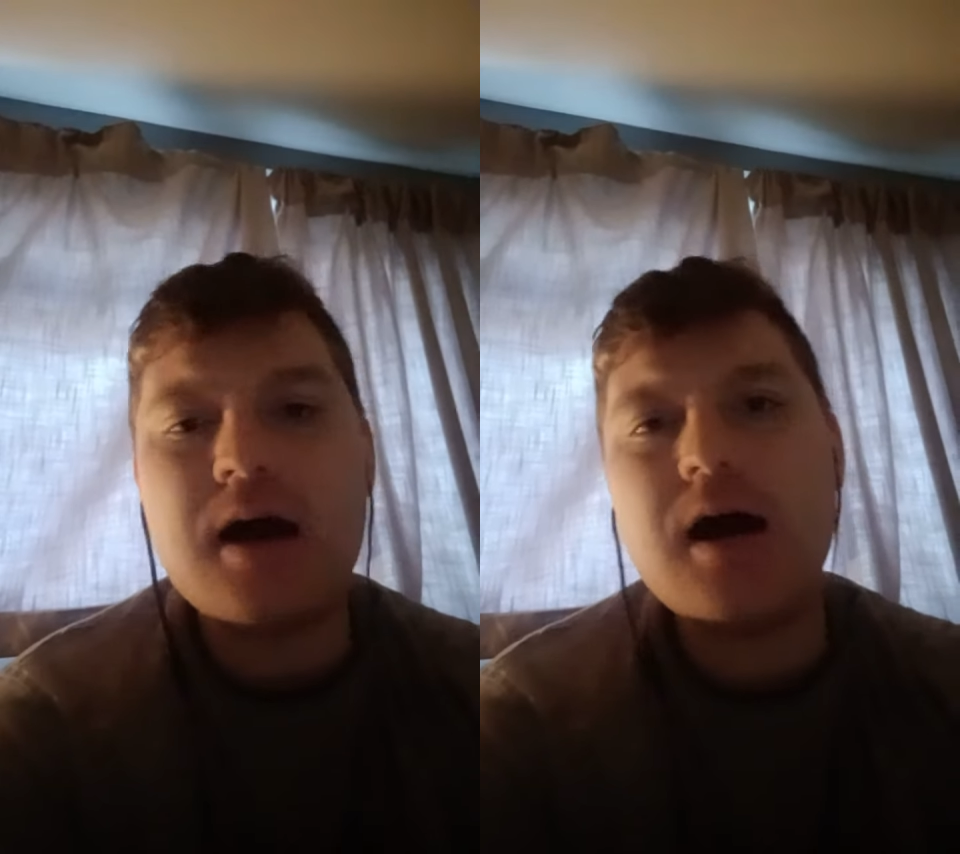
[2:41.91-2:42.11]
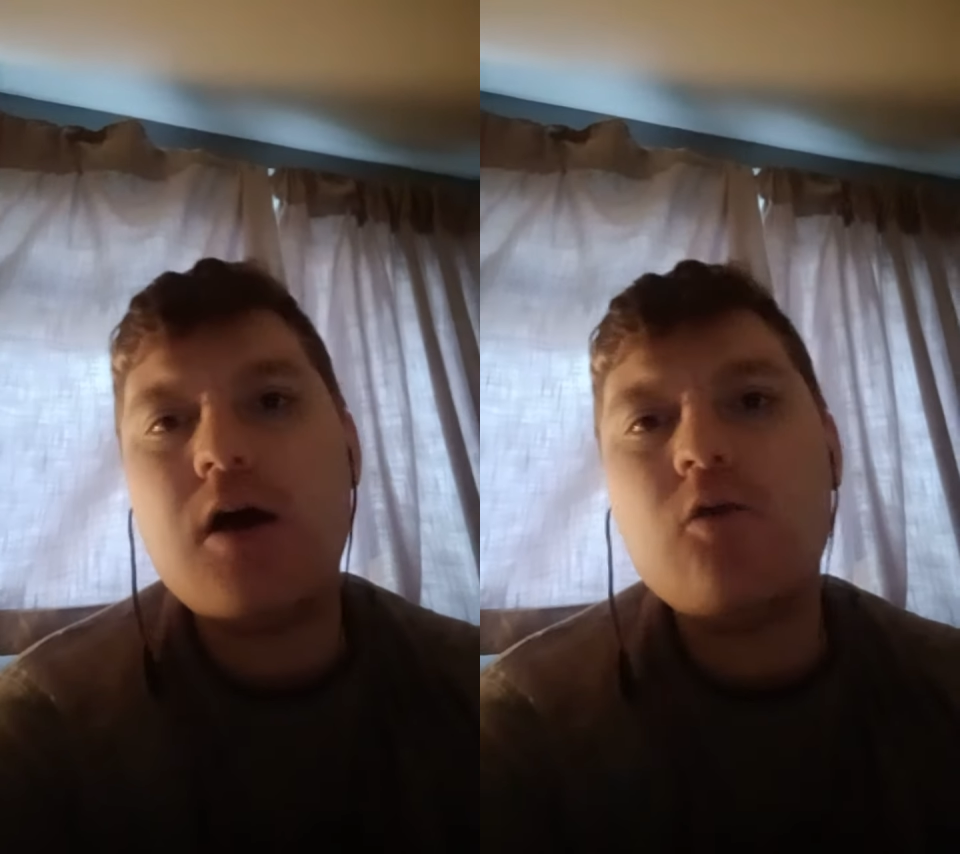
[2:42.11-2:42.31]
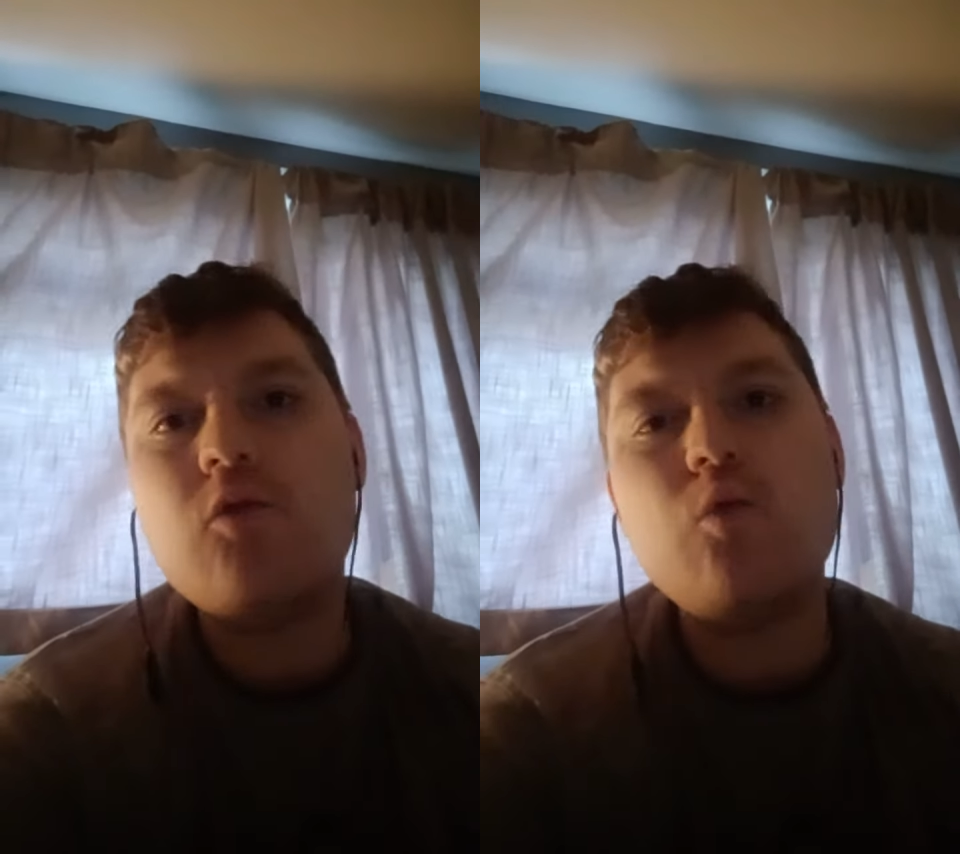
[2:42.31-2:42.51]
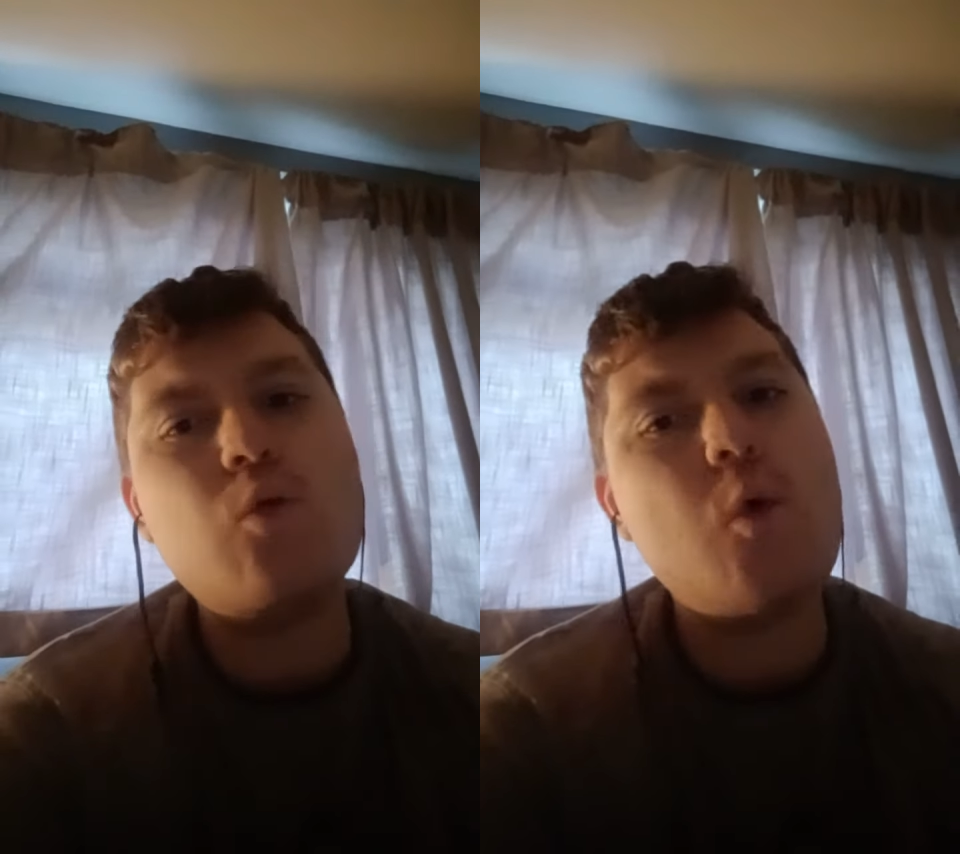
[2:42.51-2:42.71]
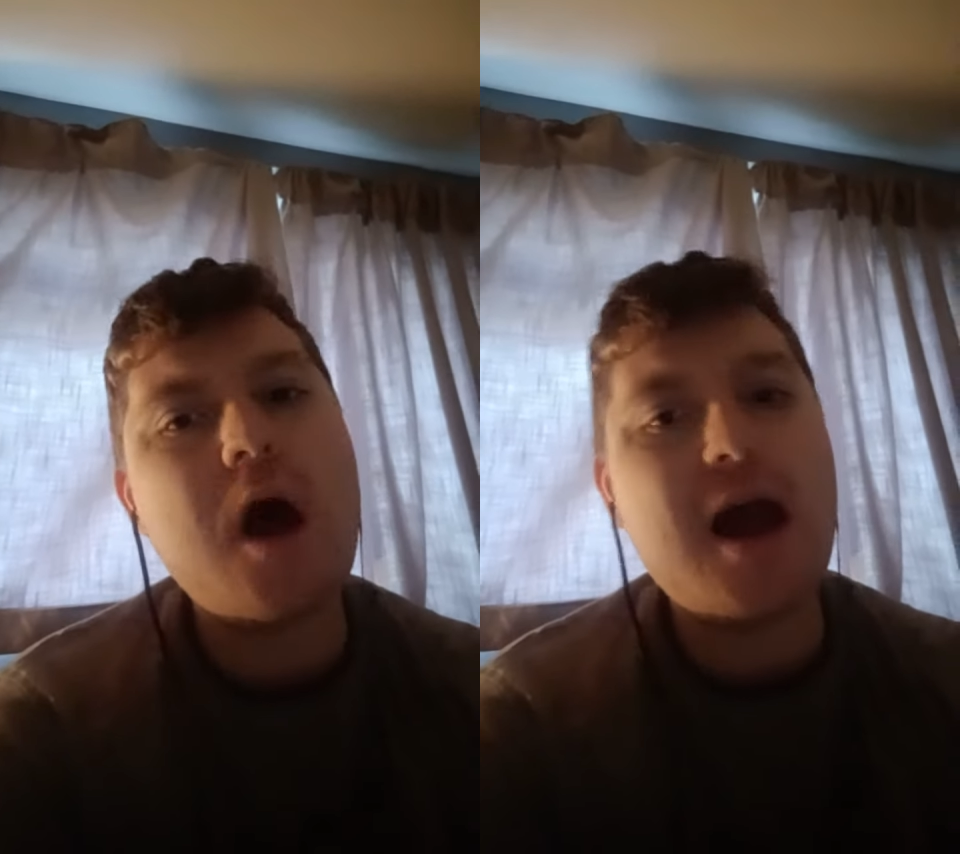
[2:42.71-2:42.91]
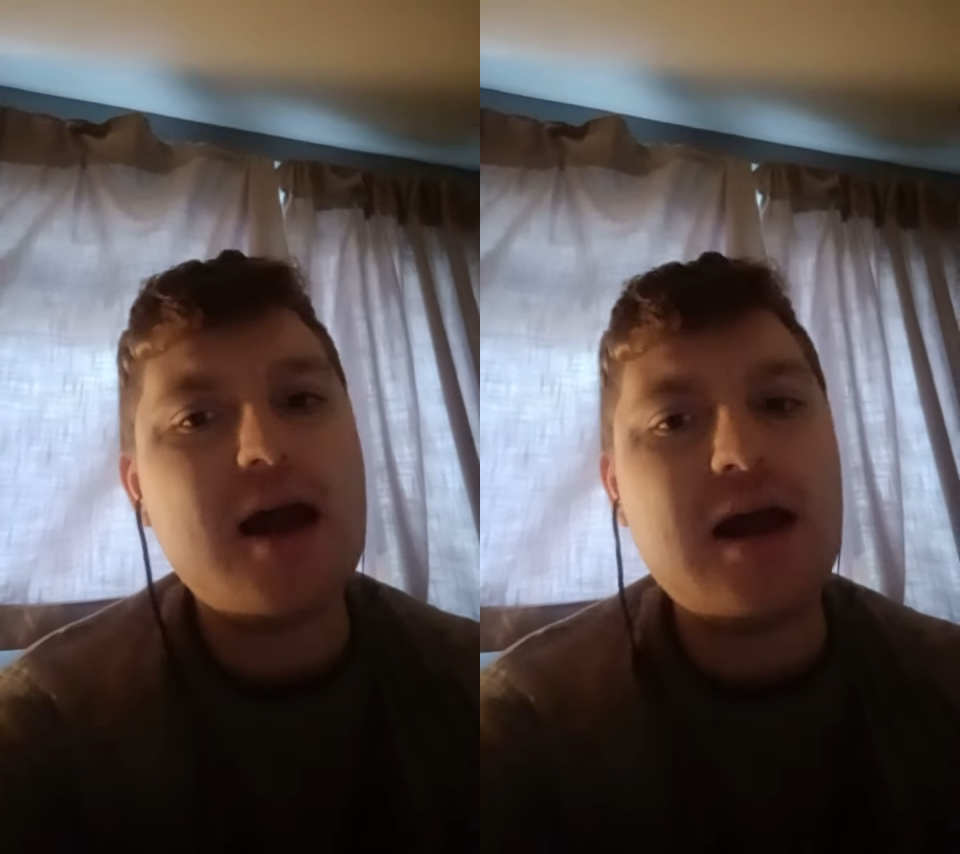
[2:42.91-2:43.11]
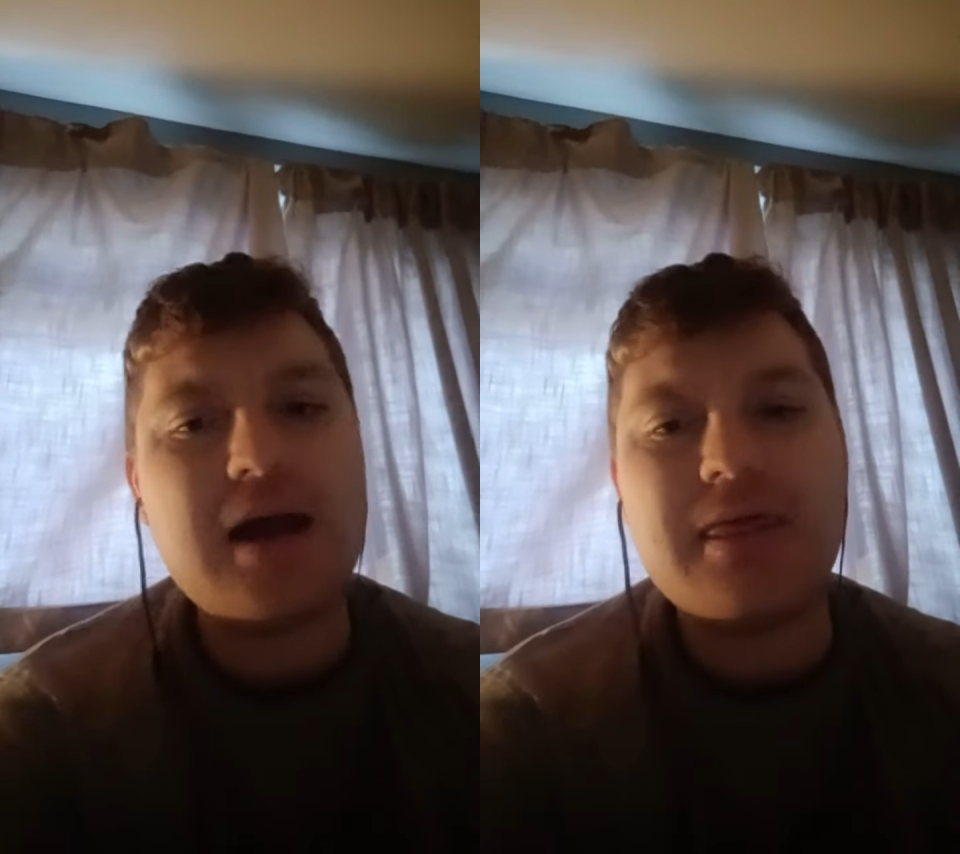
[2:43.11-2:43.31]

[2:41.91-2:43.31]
how great